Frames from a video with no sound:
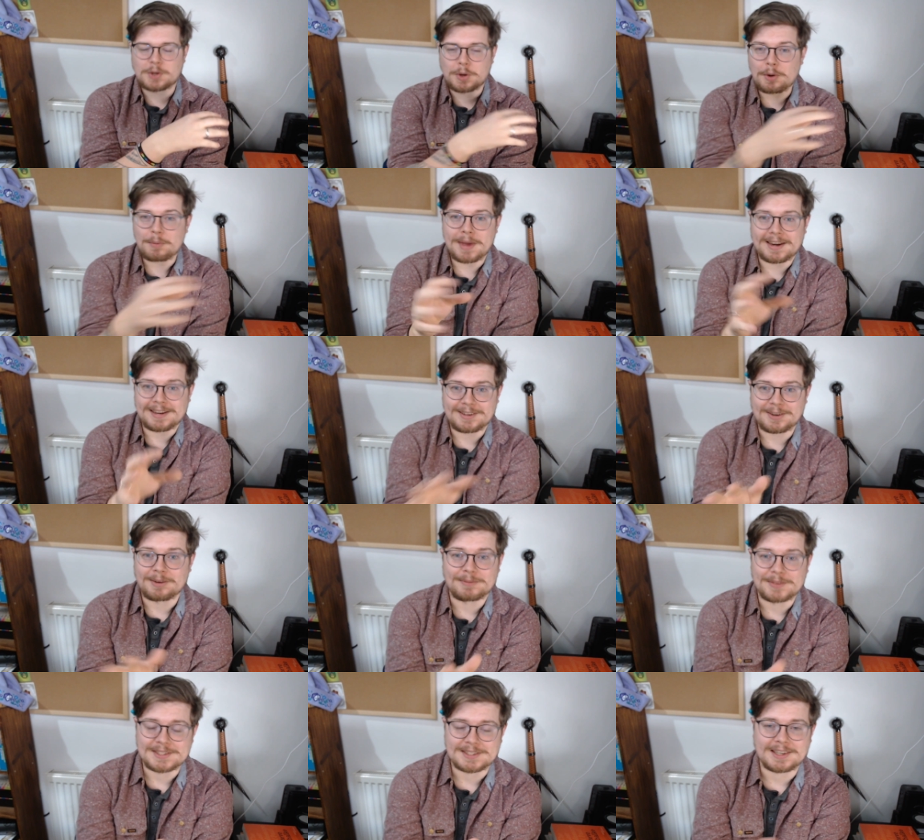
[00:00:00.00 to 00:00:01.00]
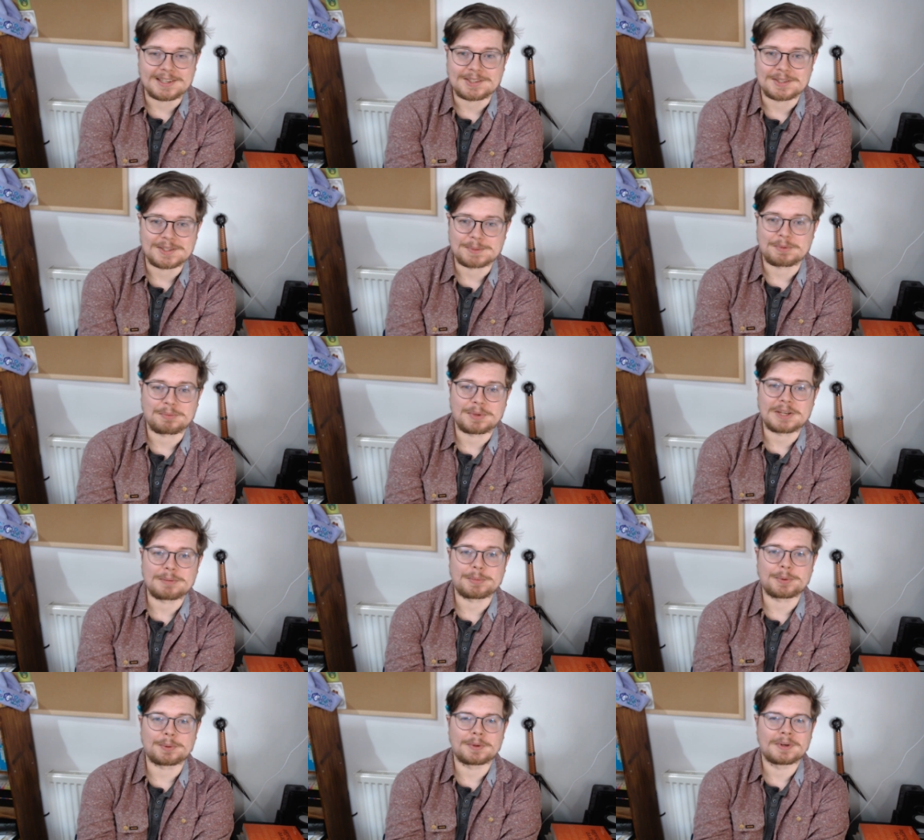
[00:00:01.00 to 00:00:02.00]
too many conversations with
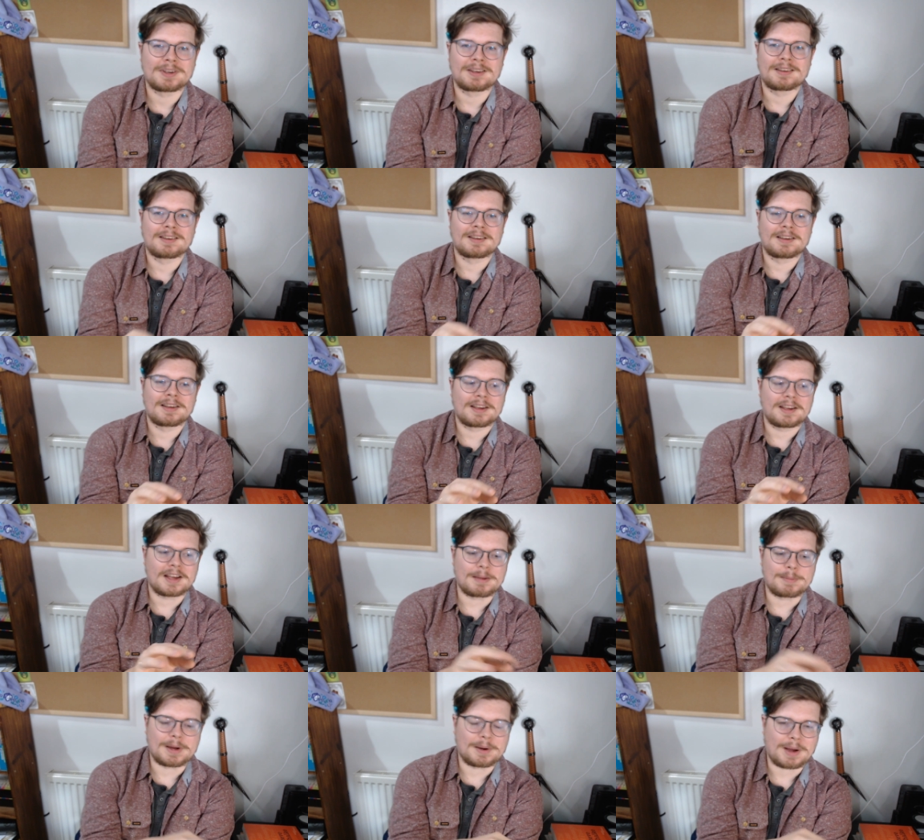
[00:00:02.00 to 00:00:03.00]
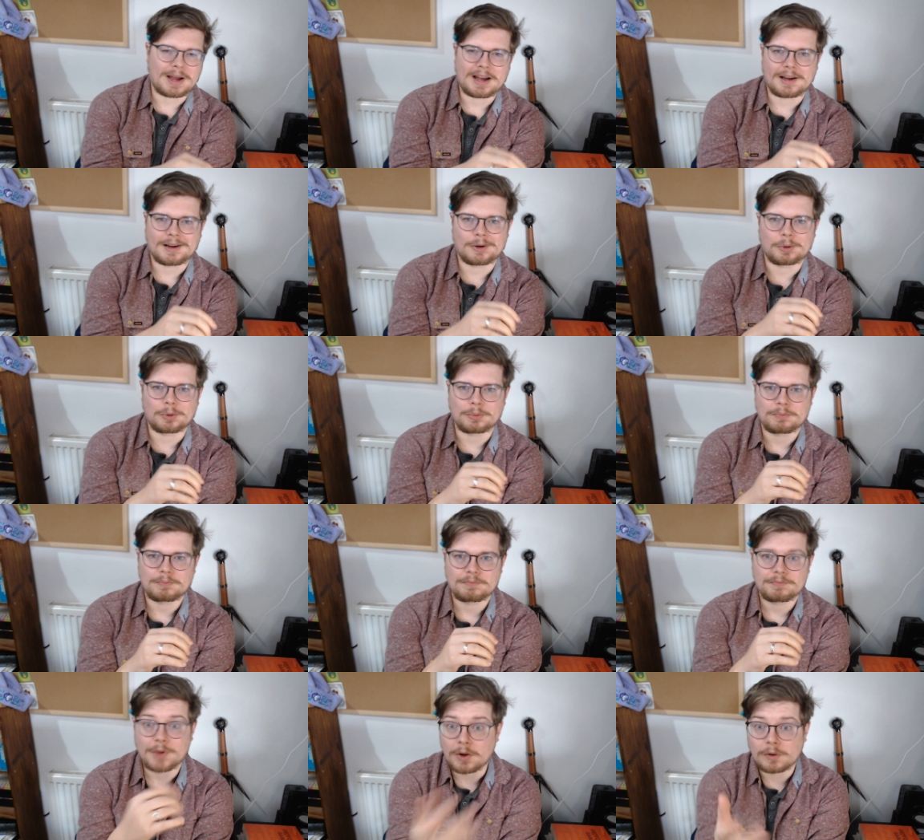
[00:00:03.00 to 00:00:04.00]
people about how
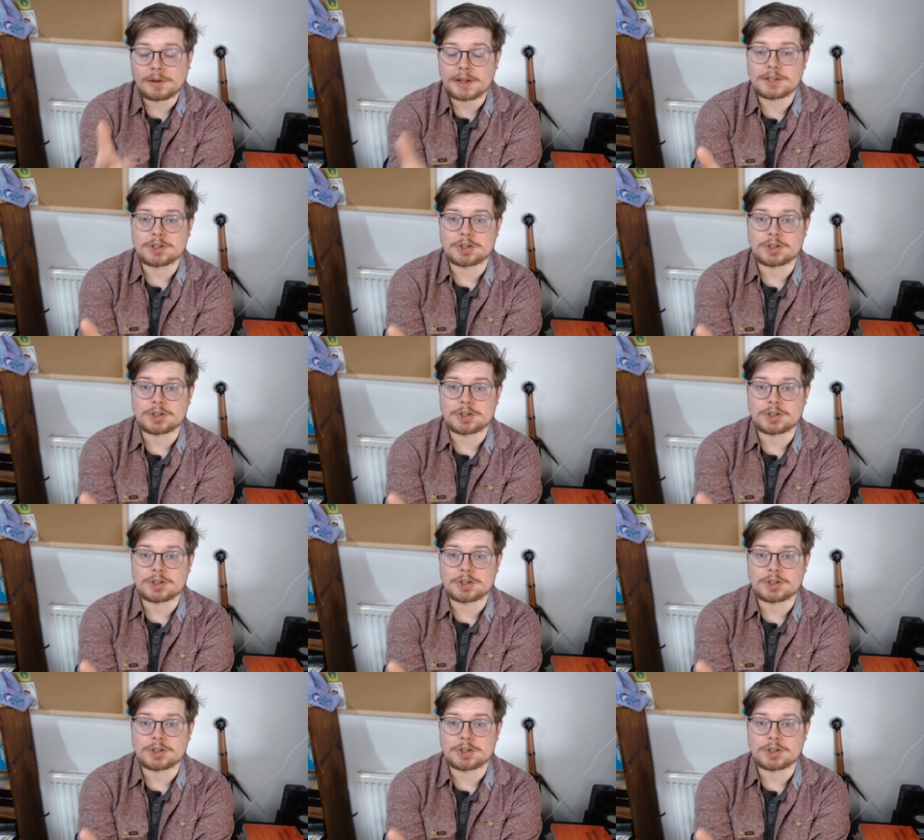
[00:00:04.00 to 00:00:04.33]
online